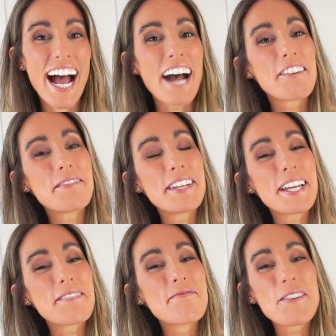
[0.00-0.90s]
I would
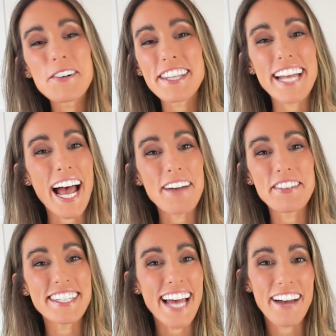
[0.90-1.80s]
be more than
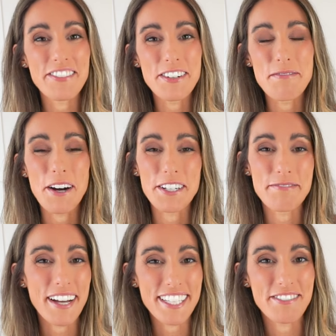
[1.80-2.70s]
happy to have you a part of
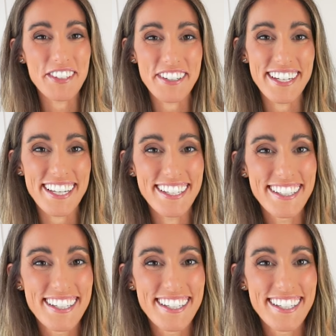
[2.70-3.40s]
my community.